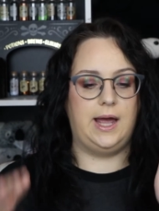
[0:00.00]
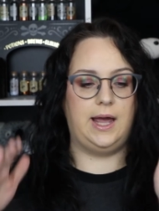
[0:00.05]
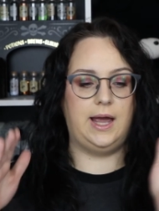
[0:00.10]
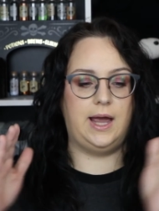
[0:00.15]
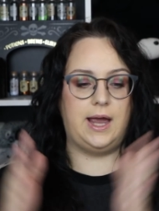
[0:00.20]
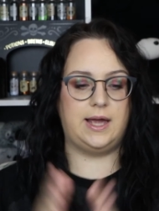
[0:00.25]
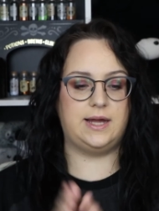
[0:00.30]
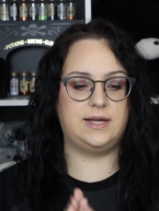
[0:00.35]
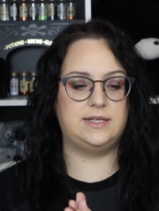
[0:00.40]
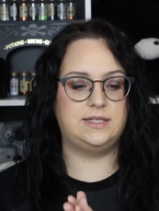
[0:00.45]

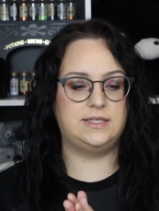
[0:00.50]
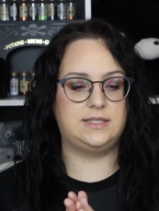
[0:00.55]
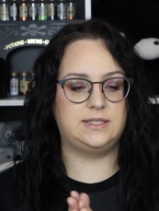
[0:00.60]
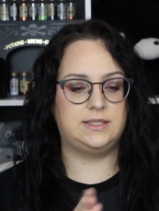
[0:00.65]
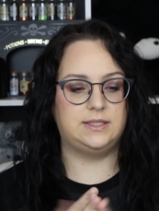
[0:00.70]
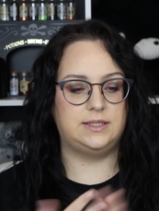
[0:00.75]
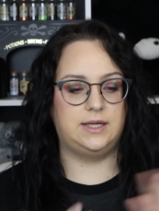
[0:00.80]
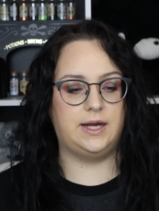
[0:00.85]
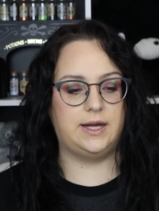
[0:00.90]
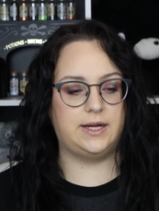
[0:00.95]
And
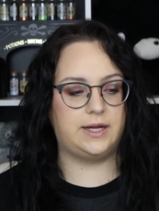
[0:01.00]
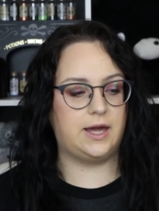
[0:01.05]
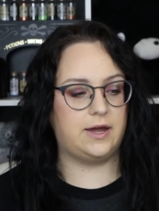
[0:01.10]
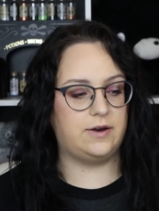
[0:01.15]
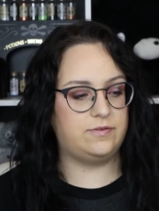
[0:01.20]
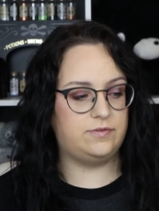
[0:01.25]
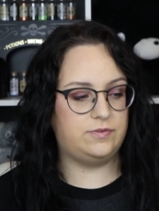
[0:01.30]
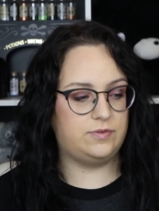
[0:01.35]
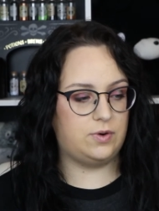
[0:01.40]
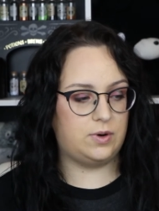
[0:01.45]
I
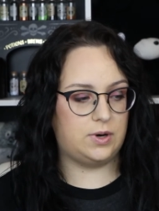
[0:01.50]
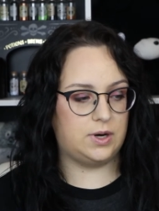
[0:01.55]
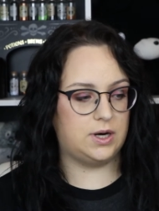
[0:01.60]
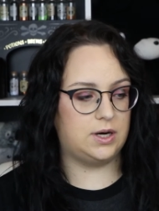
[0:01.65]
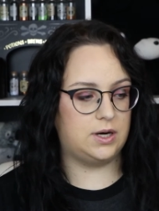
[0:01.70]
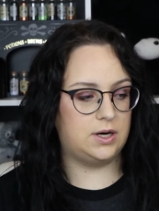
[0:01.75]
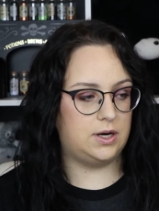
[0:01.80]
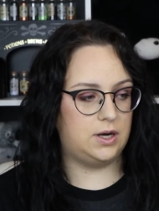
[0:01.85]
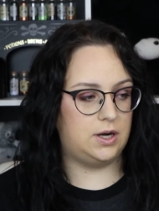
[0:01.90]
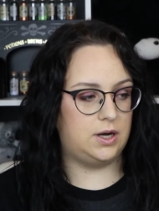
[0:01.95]
get,
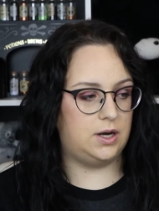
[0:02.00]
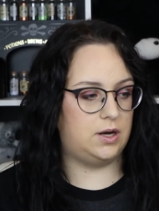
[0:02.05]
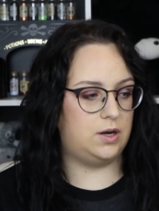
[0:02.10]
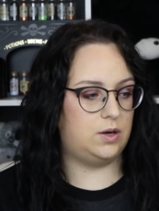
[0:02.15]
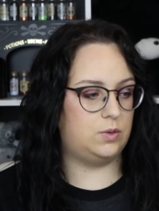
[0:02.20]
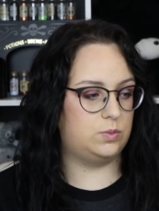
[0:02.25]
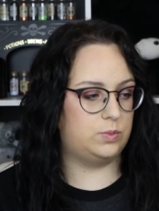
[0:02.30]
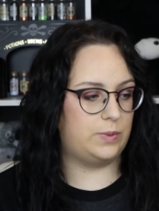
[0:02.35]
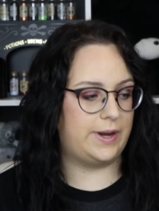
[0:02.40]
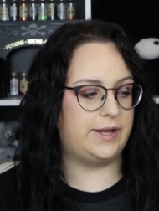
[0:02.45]
for
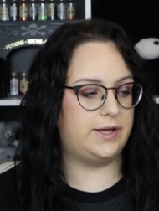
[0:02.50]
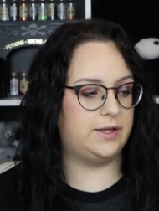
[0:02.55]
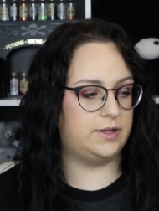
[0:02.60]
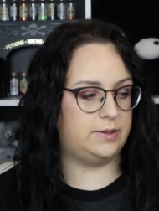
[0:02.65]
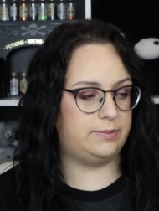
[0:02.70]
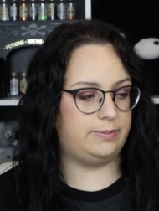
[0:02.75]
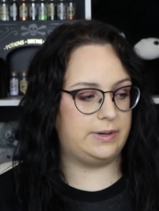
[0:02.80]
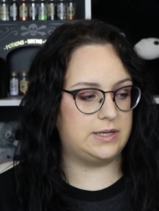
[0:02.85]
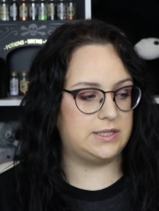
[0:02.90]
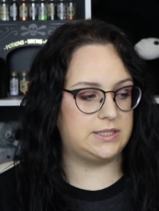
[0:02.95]
a regular
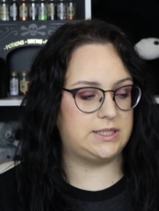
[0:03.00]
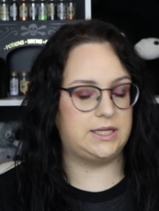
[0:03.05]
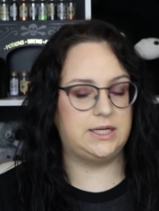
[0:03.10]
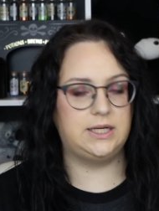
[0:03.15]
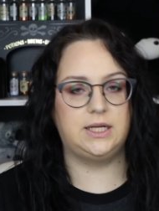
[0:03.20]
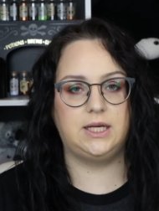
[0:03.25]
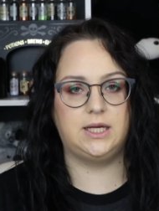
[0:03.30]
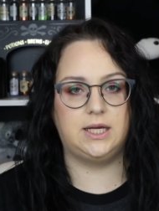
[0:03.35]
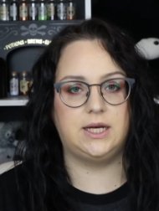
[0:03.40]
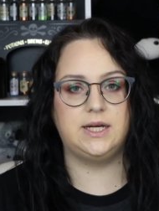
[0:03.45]

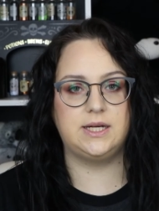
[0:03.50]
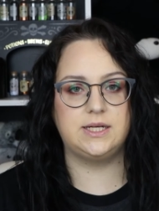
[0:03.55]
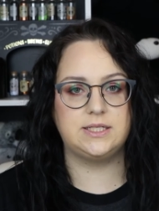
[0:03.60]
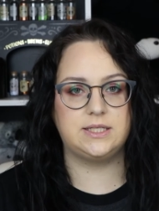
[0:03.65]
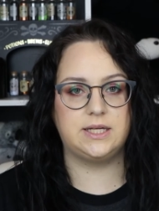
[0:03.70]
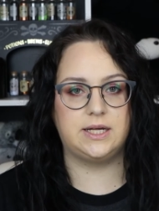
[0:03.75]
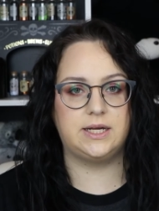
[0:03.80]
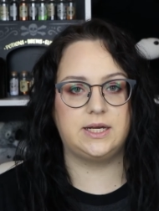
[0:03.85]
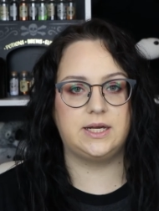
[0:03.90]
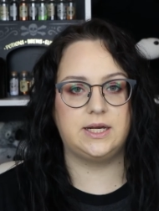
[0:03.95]
person, getting
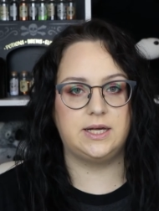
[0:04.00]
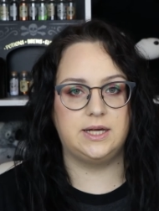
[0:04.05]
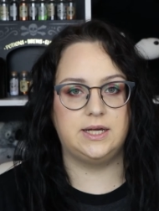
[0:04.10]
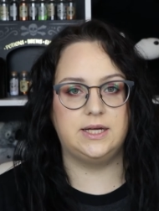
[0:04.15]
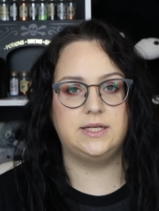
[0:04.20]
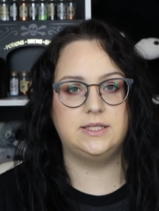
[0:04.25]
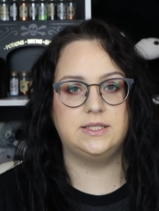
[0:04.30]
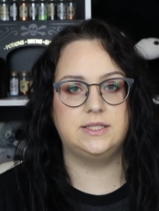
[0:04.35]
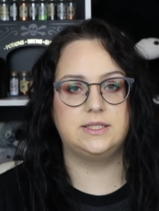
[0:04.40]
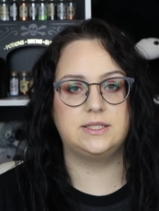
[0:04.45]
sick
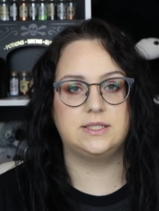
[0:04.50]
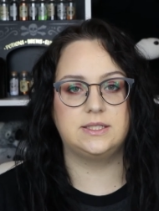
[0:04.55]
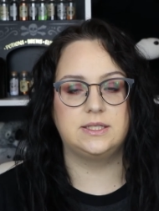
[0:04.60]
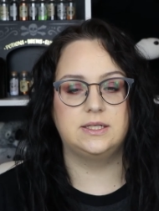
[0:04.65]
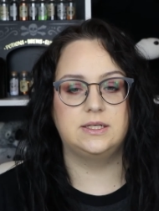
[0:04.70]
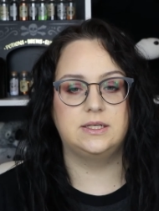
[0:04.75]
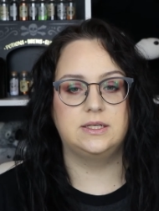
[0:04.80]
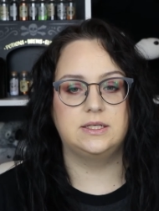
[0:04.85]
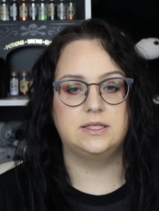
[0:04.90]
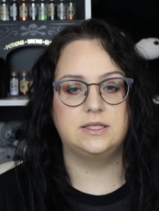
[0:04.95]
is
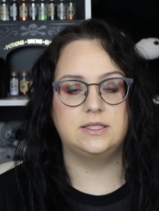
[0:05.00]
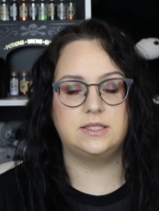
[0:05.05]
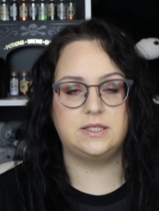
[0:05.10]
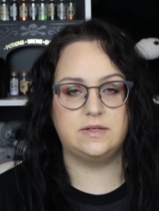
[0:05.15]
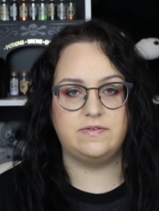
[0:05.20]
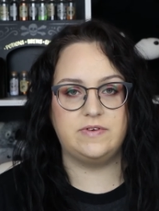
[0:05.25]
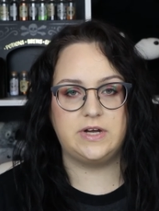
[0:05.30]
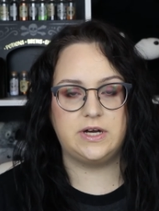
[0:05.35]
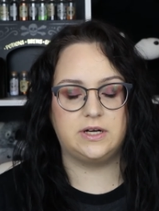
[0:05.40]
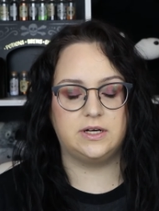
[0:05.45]

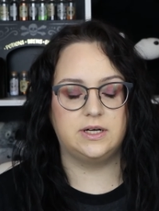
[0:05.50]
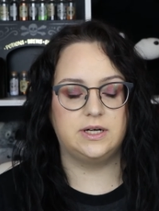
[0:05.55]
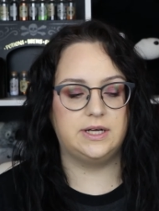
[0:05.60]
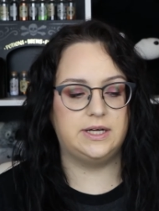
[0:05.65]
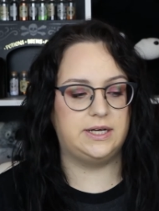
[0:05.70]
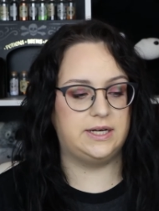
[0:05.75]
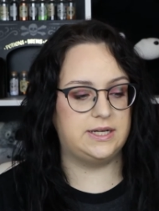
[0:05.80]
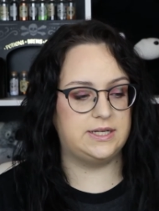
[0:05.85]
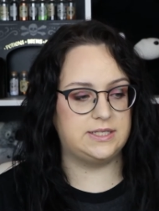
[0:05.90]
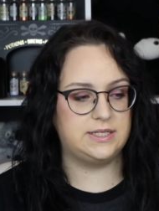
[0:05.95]
severe.
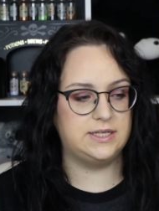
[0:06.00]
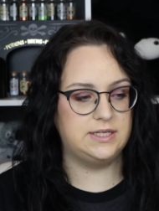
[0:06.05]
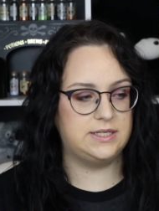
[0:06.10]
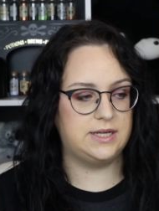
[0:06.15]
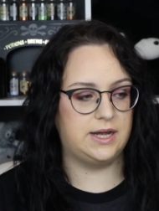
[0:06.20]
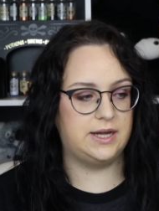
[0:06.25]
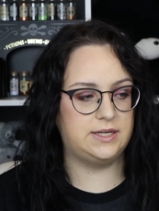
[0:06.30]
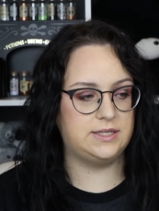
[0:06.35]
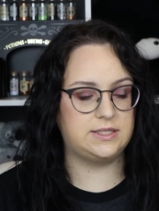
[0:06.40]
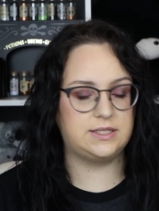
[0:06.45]
It is
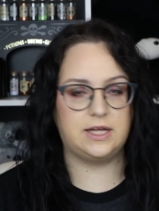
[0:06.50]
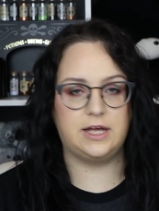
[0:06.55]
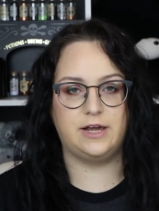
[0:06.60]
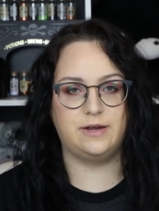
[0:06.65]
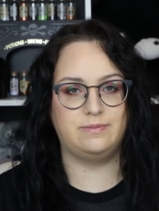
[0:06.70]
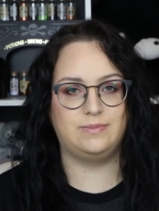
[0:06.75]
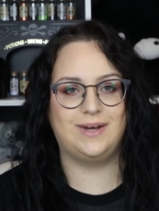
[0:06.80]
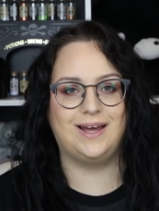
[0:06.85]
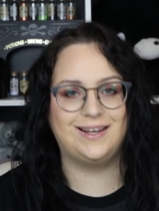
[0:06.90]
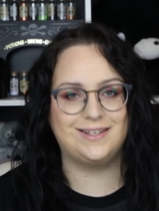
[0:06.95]
intense.
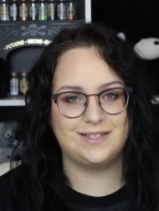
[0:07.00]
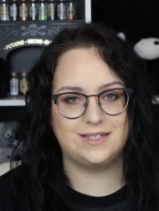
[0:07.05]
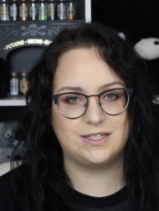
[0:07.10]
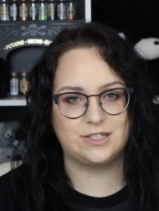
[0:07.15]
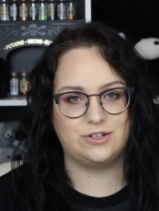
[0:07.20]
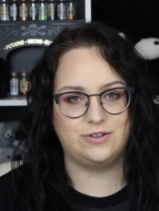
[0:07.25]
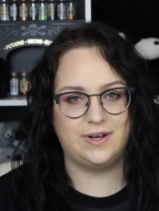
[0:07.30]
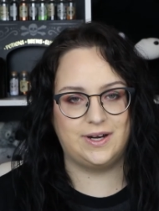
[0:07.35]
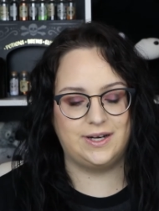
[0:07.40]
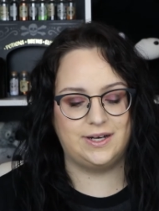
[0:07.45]
I'm not
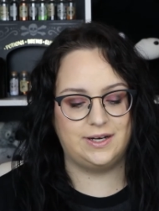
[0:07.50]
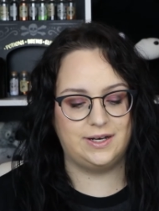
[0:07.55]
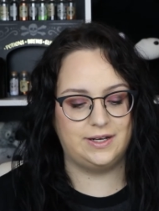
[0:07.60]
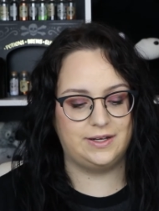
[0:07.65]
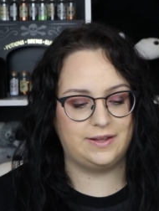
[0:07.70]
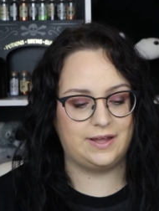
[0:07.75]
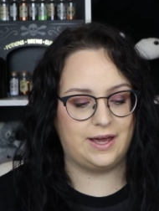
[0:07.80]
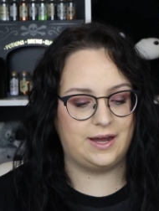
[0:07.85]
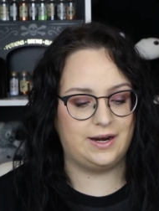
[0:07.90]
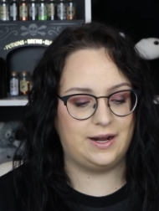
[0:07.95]
discrediting
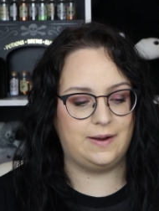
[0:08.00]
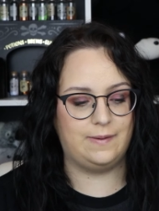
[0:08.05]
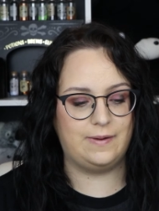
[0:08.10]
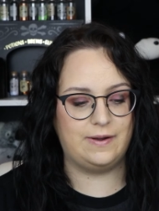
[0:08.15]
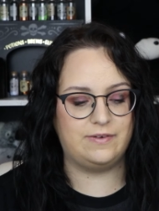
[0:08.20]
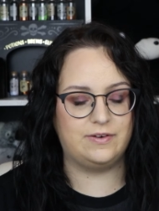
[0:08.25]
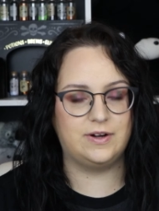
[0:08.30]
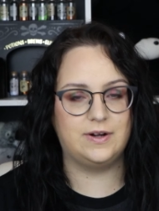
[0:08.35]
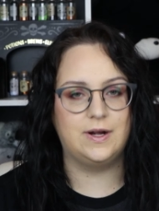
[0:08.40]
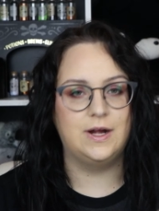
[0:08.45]
that.
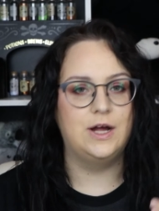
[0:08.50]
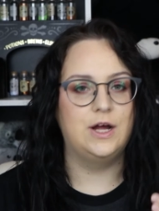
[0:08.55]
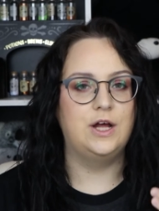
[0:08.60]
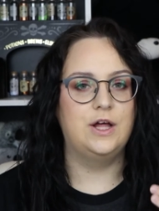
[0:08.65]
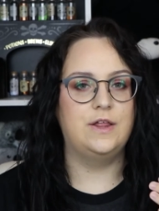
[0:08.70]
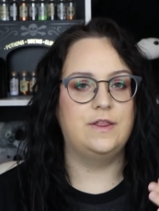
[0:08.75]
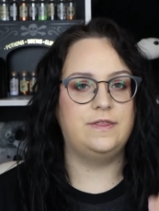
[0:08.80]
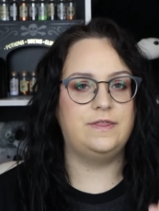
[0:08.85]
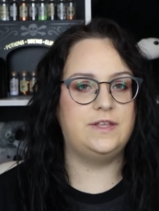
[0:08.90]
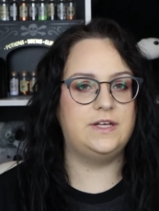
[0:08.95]
However,
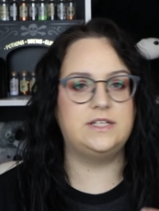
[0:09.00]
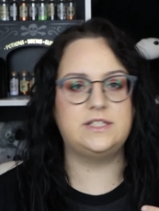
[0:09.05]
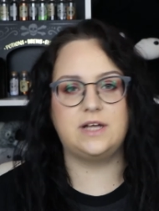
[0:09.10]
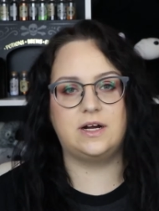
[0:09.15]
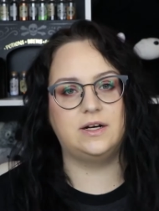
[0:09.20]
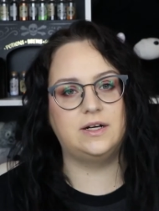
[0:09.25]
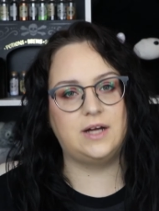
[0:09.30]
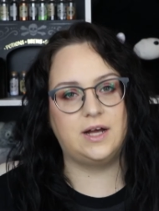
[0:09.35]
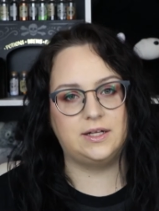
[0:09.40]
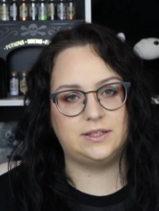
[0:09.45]
these
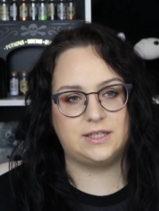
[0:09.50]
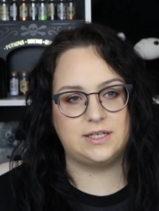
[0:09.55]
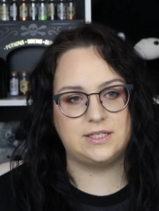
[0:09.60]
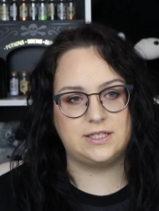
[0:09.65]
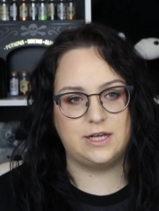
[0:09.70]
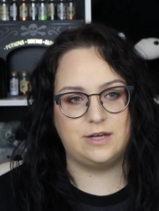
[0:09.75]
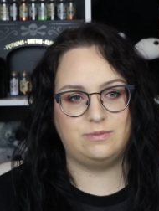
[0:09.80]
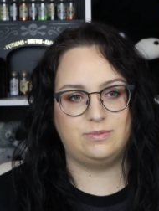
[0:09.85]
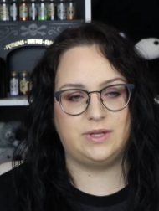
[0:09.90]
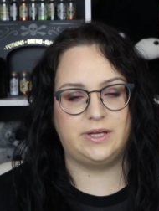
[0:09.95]
are not the
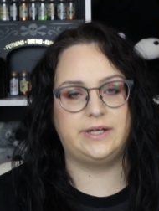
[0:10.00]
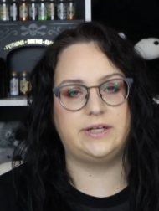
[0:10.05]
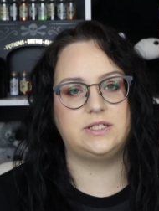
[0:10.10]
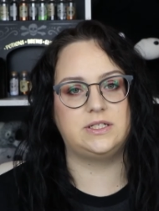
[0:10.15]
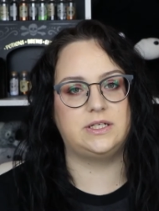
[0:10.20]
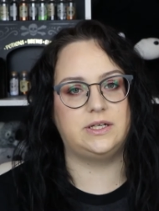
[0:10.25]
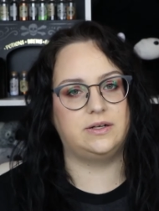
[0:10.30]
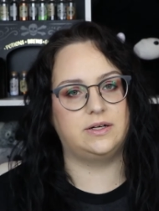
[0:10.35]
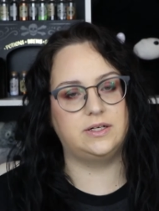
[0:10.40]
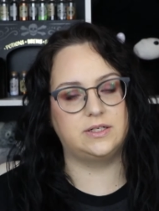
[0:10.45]
same things.
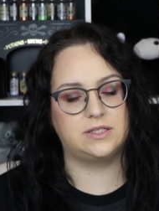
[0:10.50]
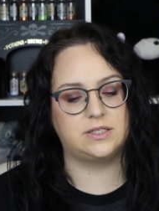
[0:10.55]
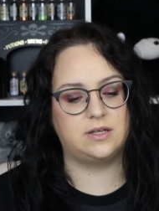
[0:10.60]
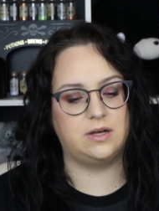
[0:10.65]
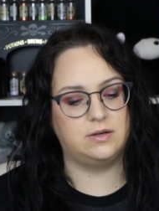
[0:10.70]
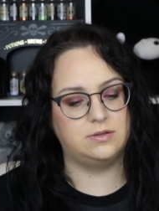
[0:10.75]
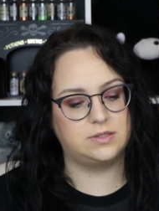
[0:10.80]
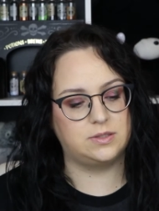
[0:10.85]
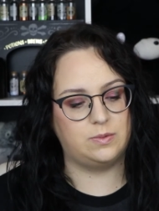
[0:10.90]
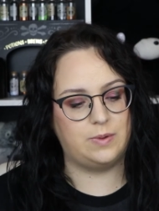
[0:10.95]
Yours
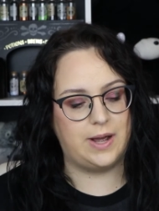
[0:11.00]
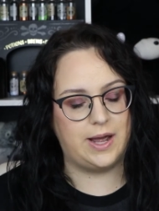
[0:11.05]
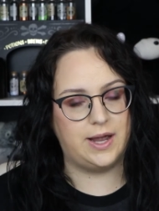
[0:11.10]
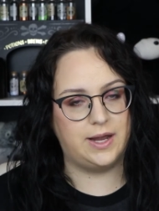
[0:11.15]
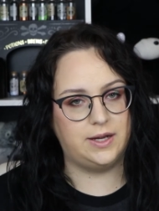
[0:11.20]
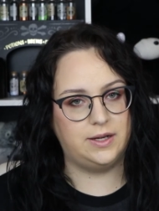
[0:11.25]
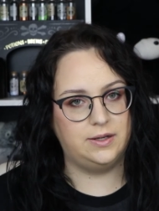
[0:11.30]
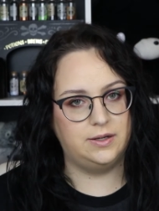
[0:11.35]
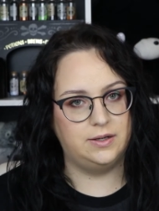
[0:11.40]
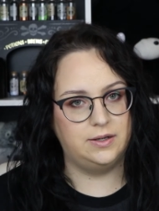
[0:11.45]
goes
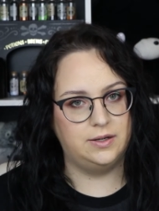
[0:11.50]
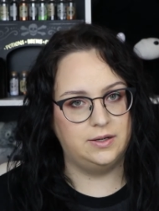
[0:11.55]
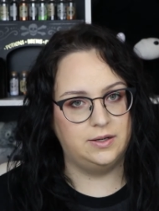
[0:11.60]
away.